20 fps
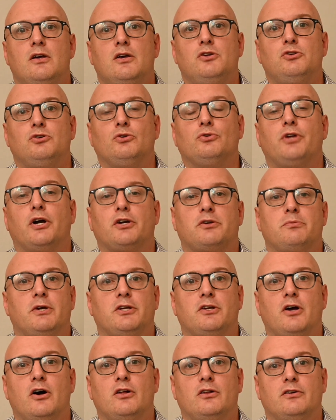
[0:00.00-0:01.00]
You'll
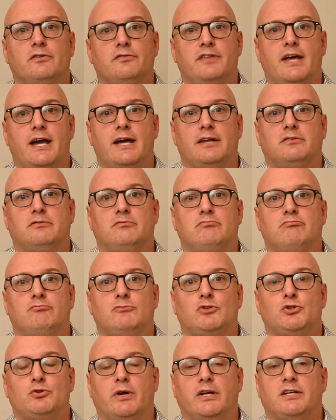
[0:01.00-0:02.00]
document all of that
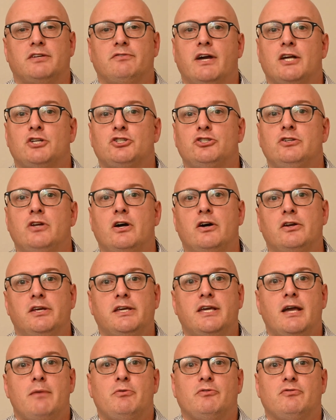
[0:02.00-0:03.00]
corrective action on a
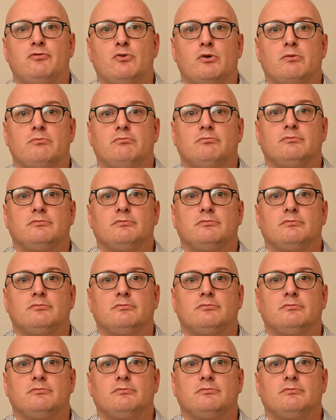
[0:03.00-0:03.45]
CAPA form.